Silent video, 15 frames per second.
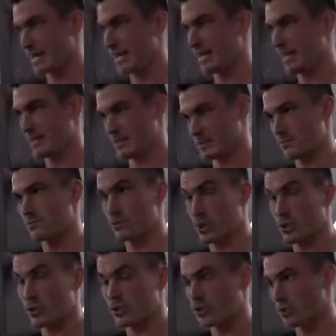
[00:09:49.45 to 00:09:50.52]
It's
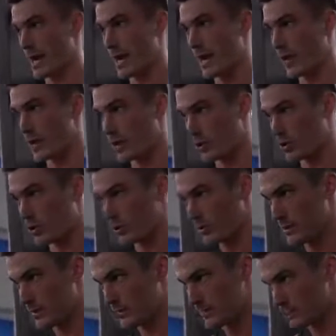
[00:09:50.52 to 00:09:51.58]
called a drag curl.
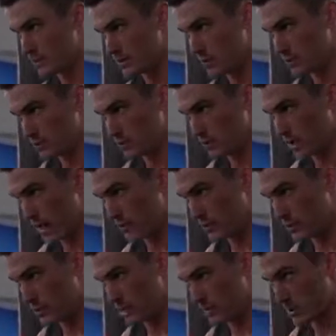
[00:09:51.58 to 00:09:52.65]
So driving
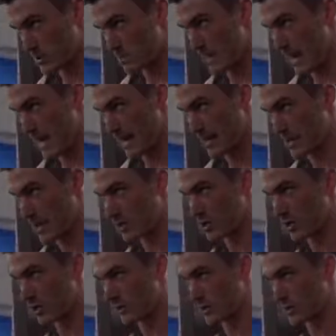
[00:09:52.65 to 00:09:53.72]
those elbows back,
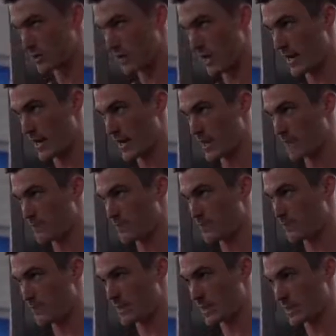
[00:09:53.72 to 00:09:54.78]
curling the weight up,
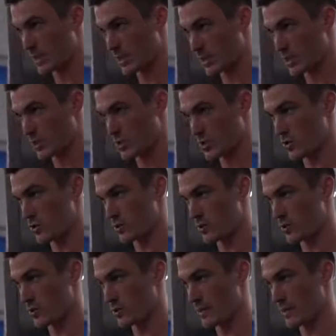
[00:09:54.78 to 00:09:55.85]
controlling
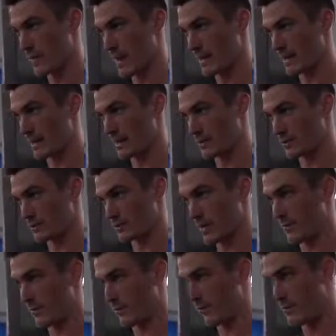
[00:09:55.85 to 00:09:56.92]
it on the way back down.
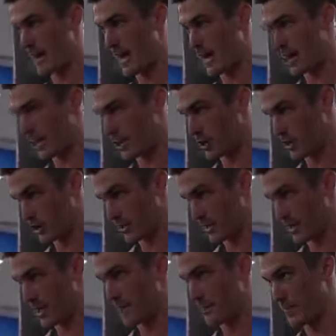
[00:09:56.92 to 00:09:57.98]
Driving them back,
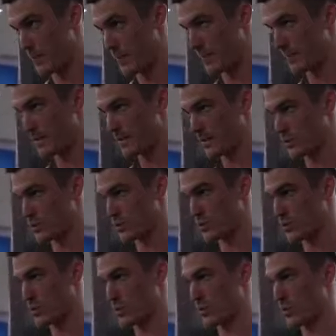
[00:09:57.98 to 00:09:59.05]
curling up,
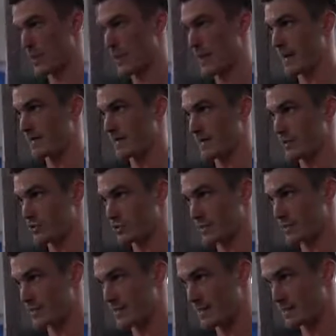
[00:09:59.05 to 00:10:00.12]
controlling it all the way back down,
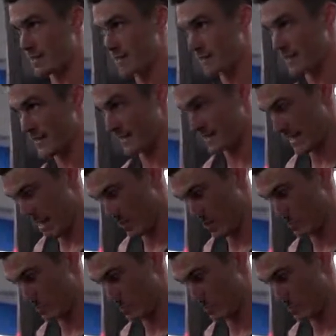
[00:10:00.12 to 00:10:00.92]
just like that.